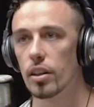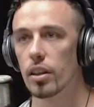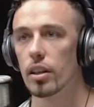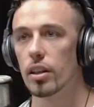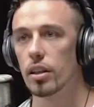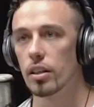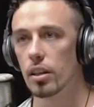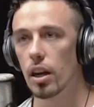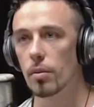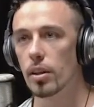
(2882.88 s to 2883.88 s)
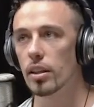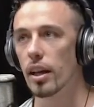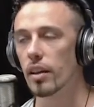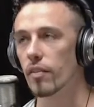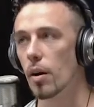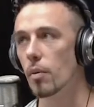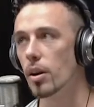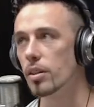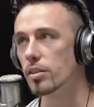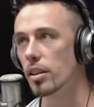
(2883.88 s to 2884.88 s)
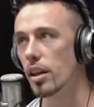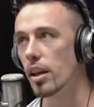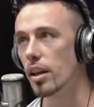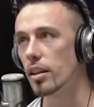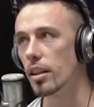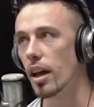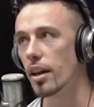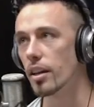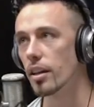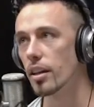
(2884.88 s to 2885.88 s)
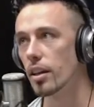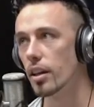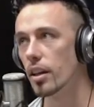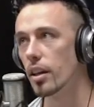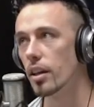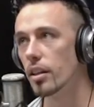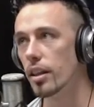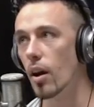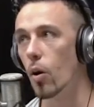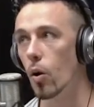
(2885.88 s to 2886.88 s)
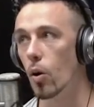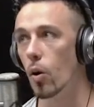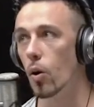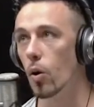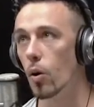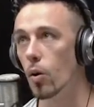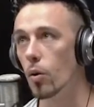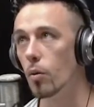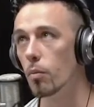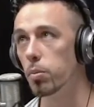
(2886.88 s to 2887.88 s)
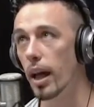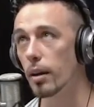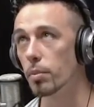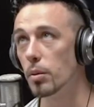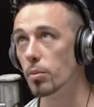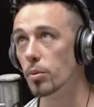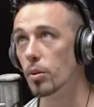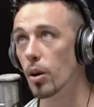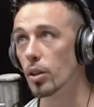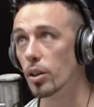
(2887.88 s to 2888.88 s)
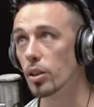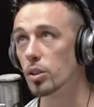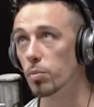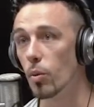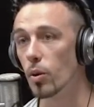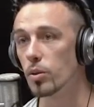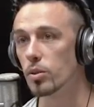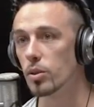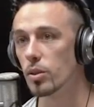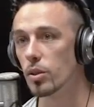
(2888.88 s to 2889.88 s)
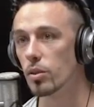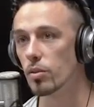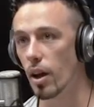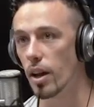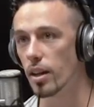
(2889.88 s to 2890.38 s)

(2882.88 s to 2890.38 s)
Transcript: Mm -hmm. You know what I mean? Like if I wanted to say like that all black people are good at sports, right?